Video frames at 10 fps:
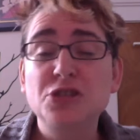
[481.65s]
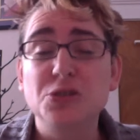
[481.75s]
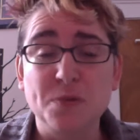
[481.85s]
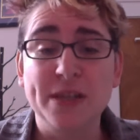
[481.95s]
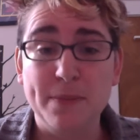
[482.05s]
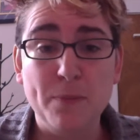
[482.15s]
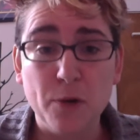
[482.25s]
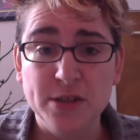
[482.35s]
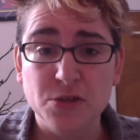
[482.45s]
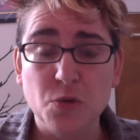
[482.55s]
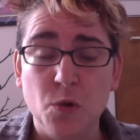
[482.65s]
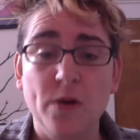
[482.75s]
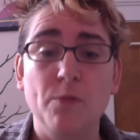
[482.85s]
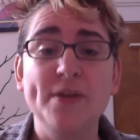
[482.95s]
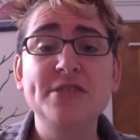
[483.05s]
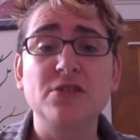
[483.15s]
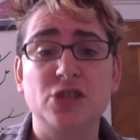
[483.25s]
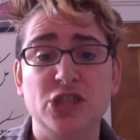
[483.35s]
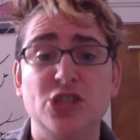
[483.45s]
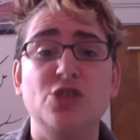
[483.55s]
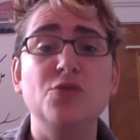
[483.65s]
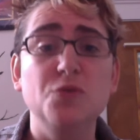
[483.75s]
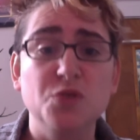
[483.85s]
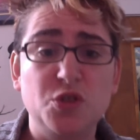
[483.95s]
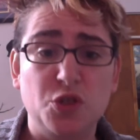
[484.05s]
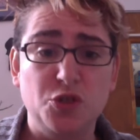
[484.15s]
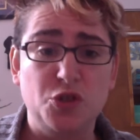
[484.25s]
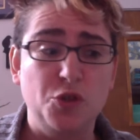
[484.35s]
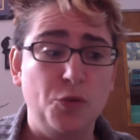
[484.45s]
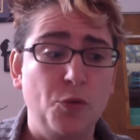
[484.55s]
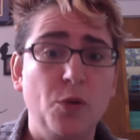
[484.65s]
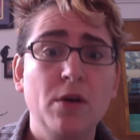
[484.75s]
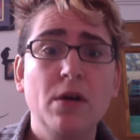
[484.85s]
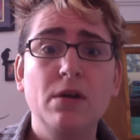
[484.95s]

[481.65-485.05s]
is really important, or research is used to